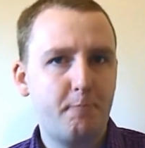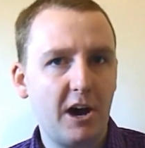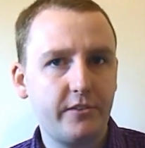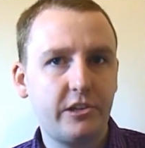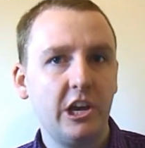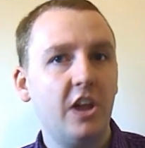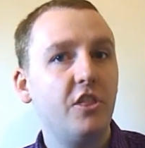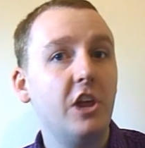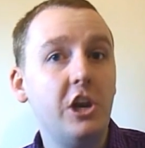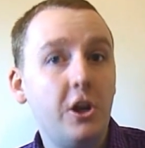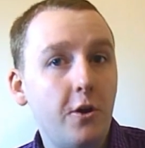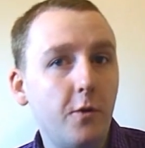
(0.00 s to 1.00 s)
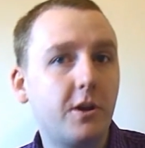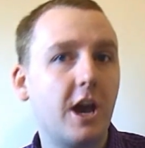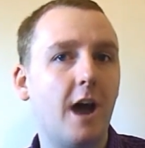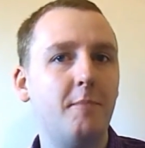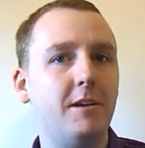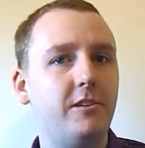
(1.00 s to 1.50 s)
But the
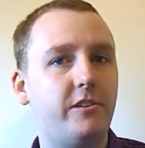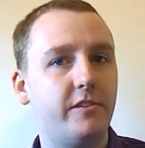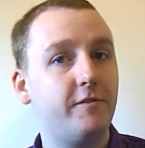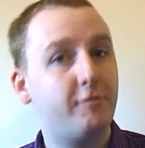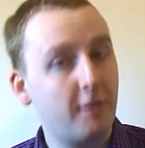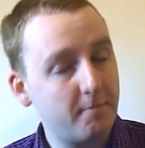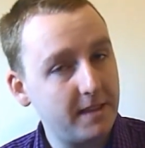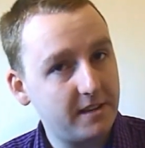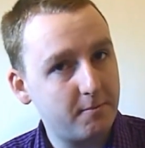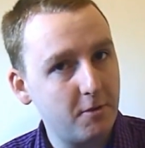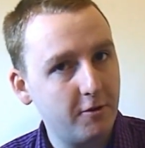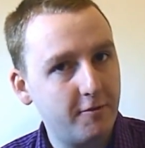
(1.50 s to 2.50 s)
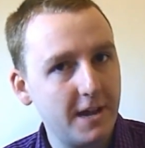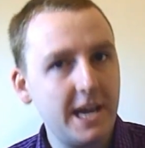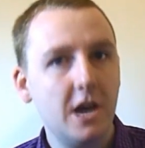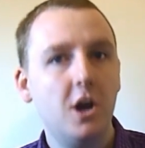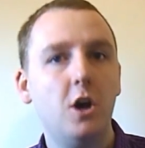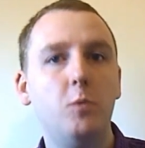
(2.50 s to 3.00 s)
newcomers from this
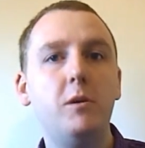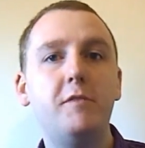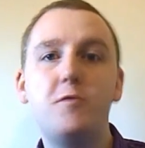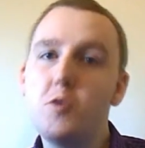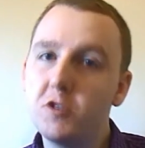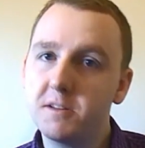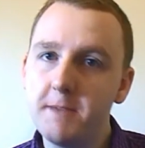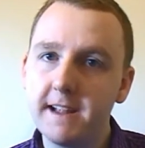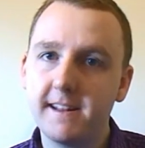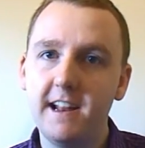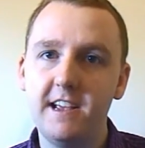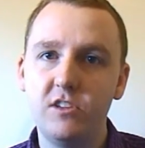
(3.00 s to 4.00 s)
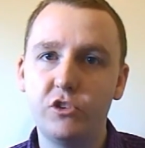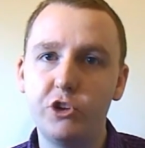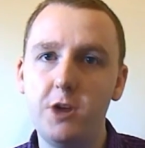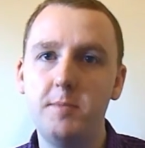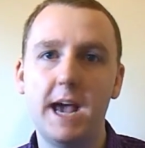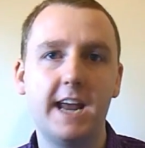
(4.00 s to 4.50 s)
movie would have automatically
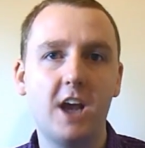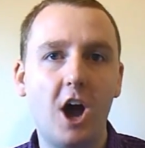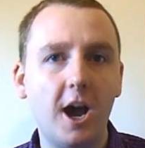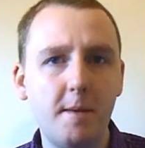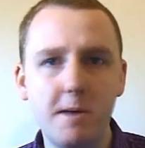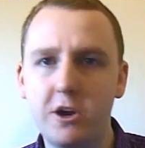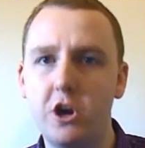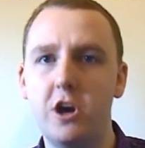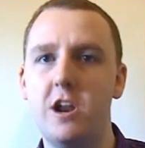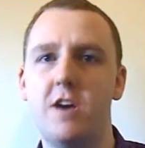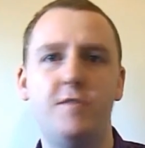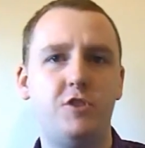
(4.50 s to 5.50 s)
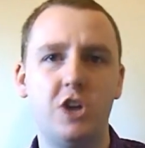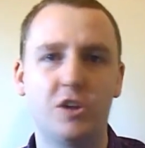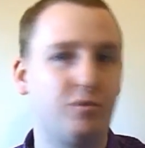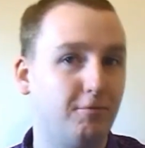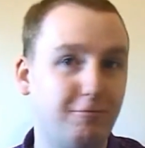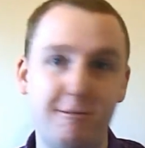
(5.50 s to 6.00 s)
assumed that Kaiba could have
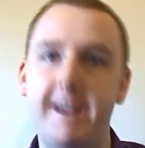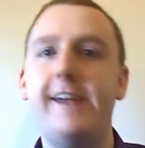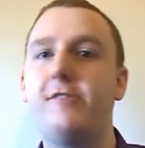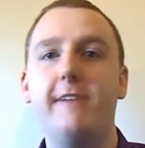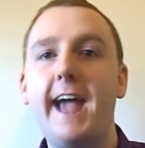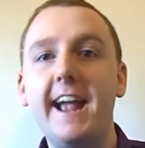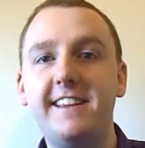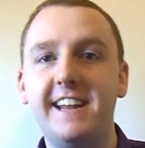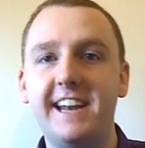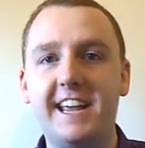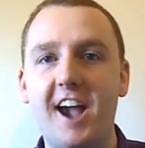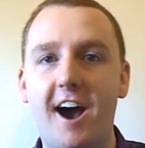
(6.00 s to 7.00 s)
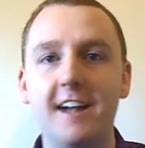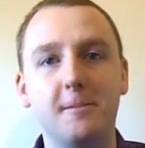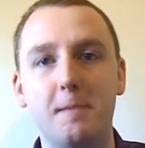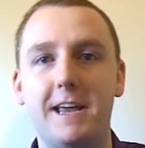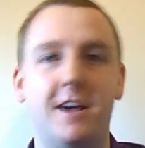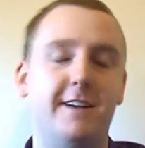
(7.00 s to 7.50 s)
just recreated the
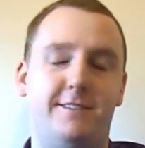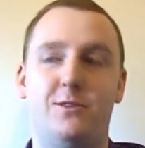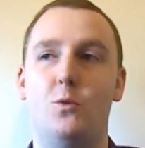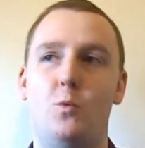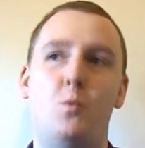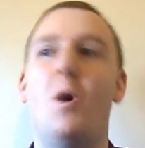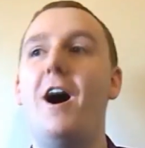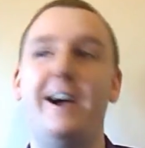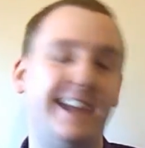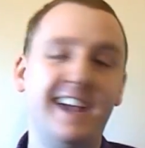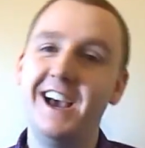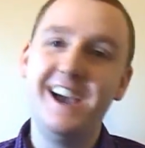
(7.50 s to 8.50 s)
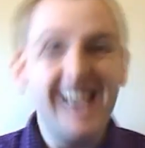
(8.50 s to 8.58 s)
cards because, why?